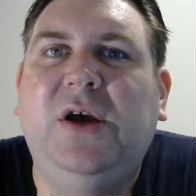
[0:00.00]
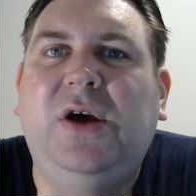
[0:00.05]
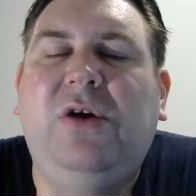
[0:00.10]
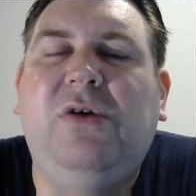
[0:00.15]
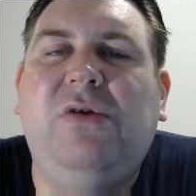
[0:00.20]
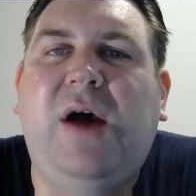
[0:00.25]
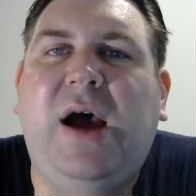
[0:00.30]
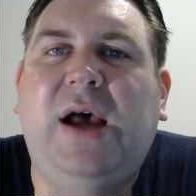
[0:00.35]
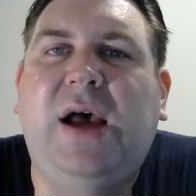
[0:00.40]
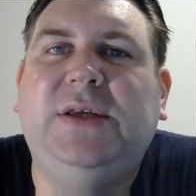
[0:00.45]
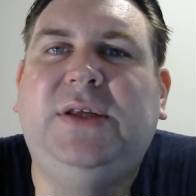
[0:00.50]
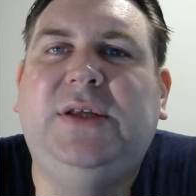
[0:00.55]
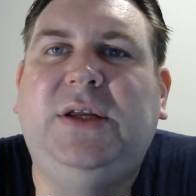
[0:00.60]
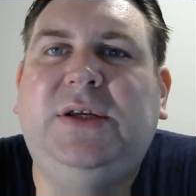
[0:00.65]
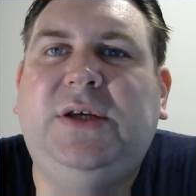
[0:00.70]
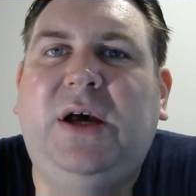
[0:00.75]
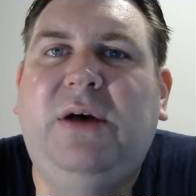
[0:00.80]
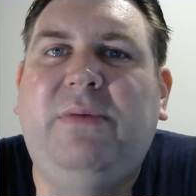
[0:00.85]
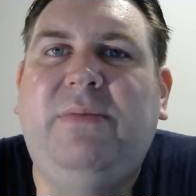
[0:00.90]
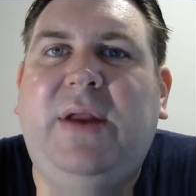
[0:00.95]
who has
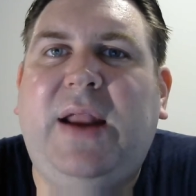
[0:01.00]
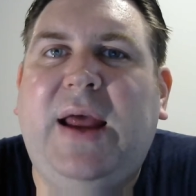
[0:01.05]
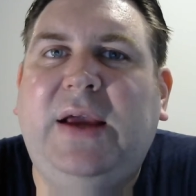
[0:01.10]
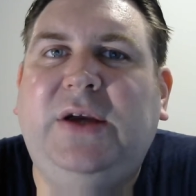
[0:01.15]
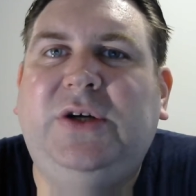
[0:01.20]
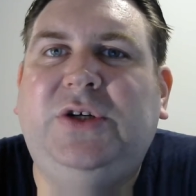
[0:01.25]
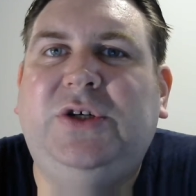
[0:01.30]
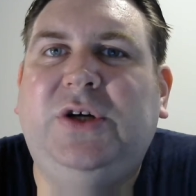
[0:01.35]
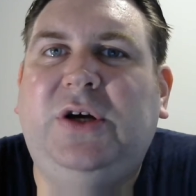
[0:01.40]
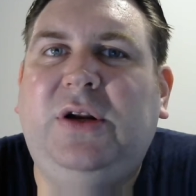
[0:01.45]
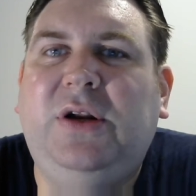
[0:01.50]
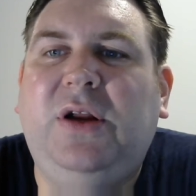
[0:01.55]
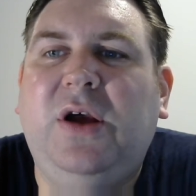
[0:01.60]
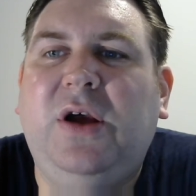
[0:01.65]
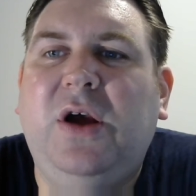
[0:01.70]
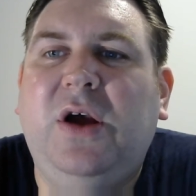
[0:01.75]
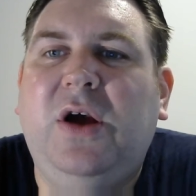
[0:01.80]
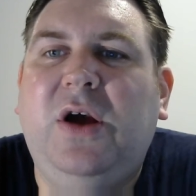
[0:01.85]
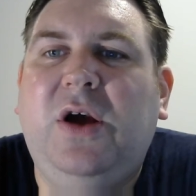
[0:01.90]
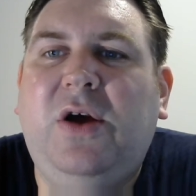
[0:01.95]
determination,
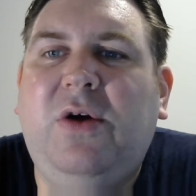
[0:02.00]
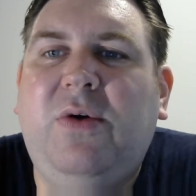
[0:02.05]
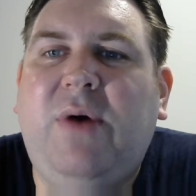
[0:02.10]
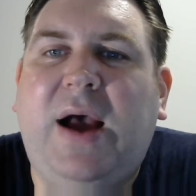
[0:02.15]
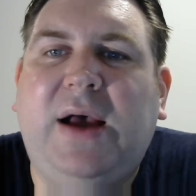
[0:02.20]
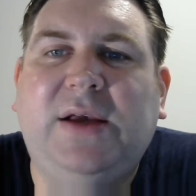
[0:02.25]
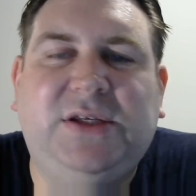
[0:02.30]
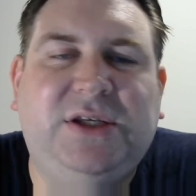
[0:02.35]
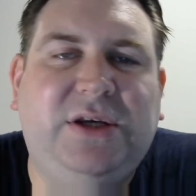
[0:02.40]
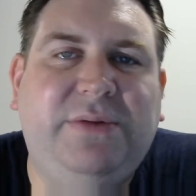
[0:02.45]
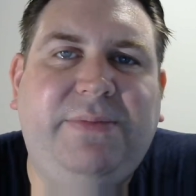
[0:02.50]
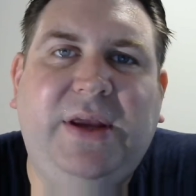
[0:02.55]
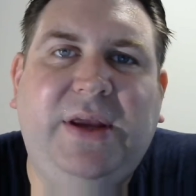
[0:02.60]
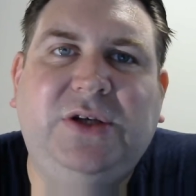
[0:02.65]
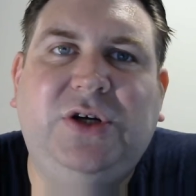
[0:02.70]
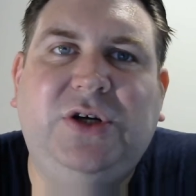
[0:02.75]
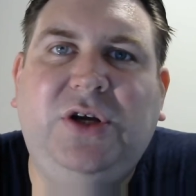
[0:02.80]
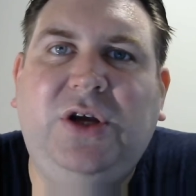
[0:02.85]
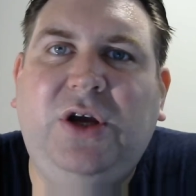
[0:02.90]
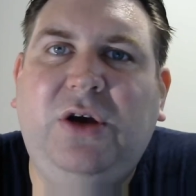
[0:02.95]
who has some
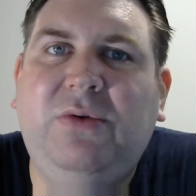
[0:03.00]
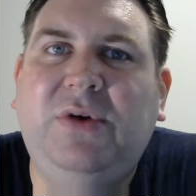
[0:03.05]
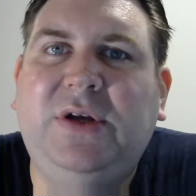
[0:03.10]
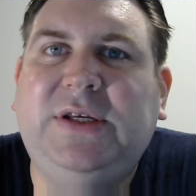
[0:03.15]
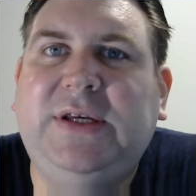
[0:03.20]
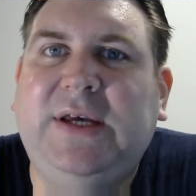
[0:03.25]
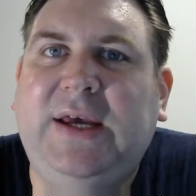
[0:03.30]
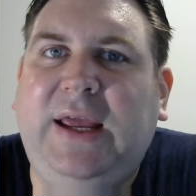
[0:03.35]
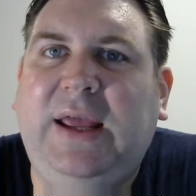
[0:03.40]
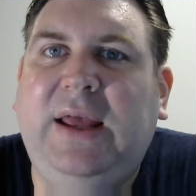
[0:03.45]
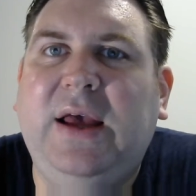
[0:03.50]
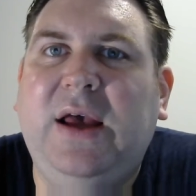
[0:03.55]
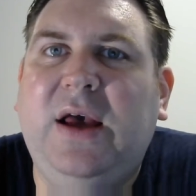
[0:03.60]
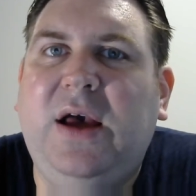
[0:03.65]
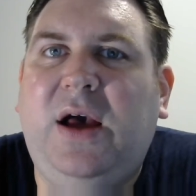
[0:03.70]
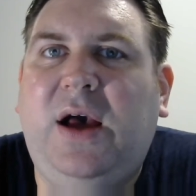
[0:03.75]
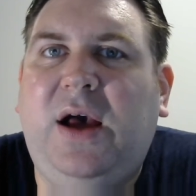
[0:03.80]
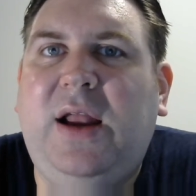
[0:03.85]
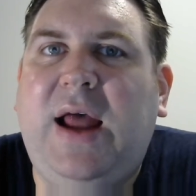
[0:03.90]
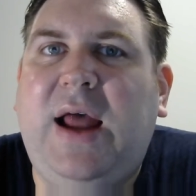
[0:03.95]
ingenuity,
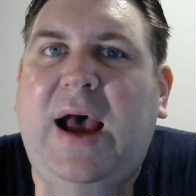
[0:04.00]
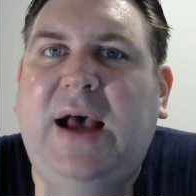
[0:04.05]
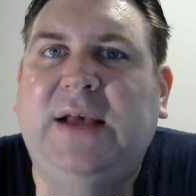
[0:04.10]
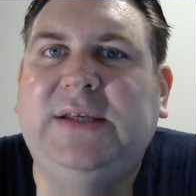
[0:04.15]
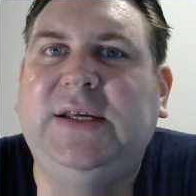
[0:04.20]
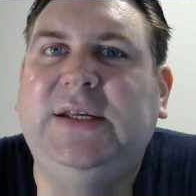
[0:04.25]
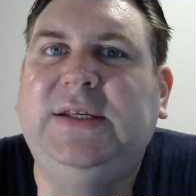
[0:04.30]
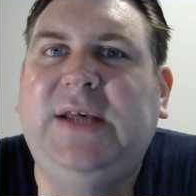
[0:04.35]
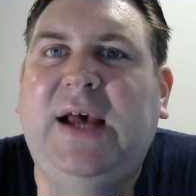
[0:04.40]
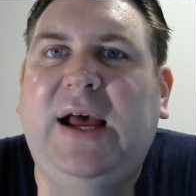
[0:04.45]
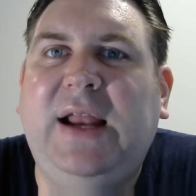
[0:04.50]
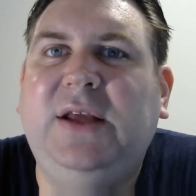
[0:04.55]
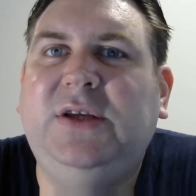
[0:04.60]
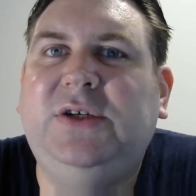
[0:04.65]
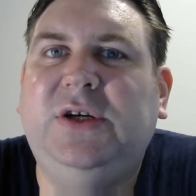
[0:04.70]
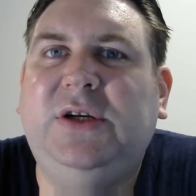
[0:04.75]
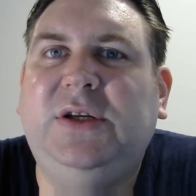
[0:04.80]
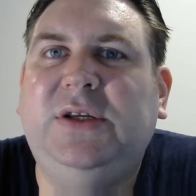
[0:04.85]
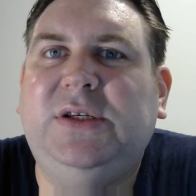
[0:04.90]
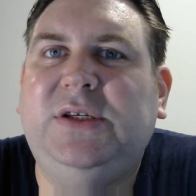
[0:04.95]
and has
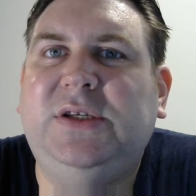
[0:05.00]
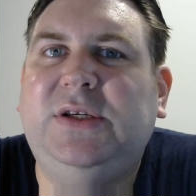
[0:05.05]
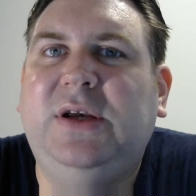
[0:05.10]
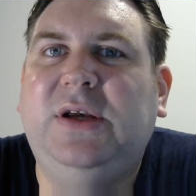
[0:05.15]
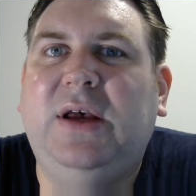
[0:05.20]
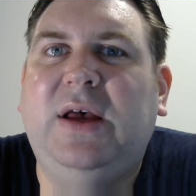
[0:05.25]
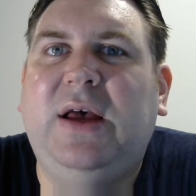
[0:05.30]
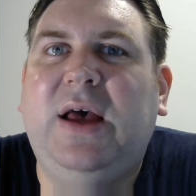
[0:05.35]
intelligence